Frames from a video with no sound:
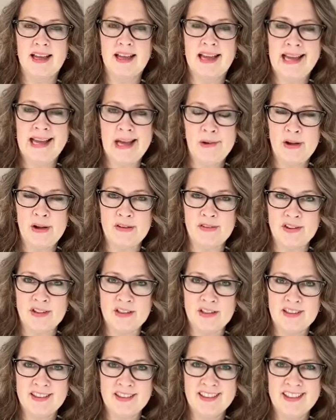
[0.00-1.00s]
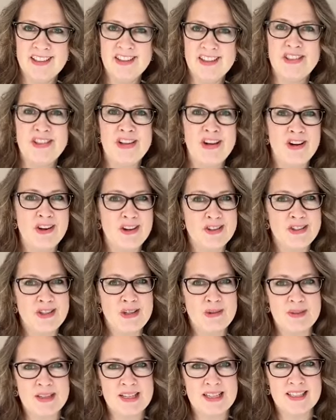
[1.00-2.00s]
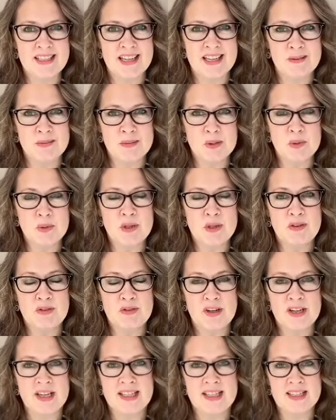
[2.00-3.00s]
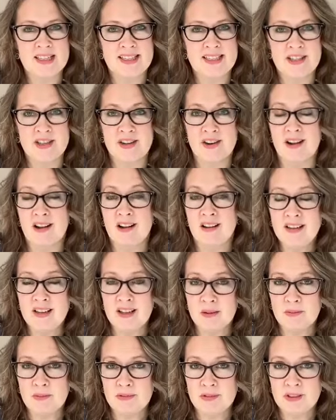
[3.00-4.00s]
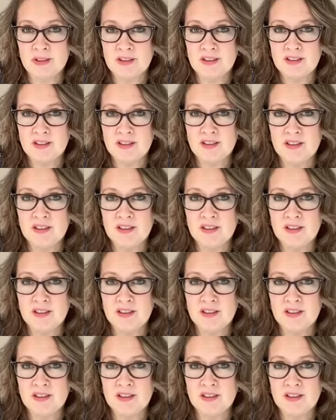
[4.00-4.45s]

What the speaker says: However, there are also many times when the phrase is either unhelpful